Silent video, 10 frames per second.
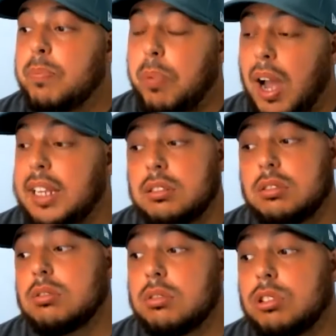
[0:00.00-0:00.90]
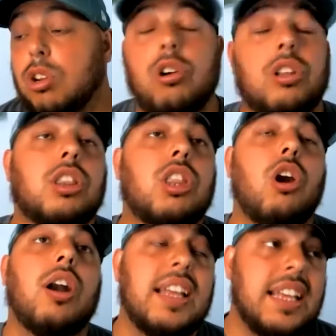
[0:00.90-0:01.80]
But there
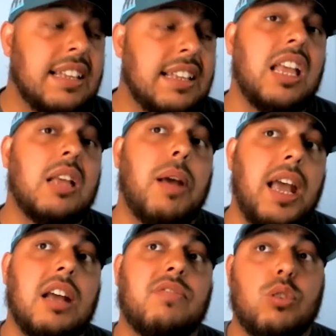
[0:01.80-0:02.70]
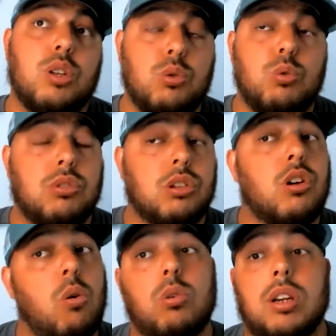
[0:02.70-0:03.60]
is a path for you to
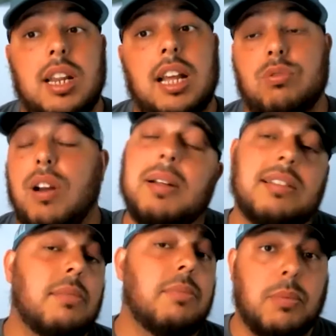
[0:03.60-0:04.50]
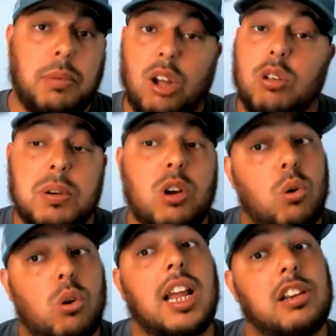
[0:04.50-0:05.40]
go on a nice I'm not saying make the playoffs, but go
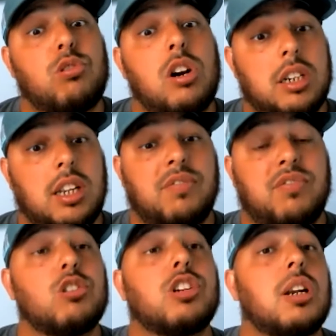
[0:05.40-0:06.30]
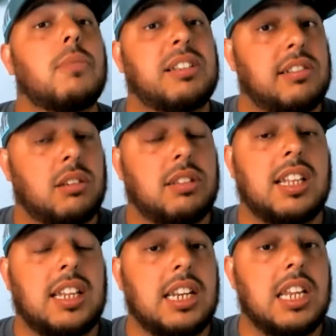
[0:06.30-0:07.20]
on a nice run and feel good about yourself at
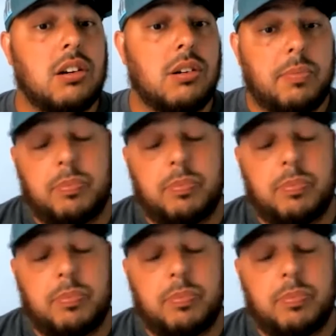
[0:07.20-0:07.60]
the end of the year.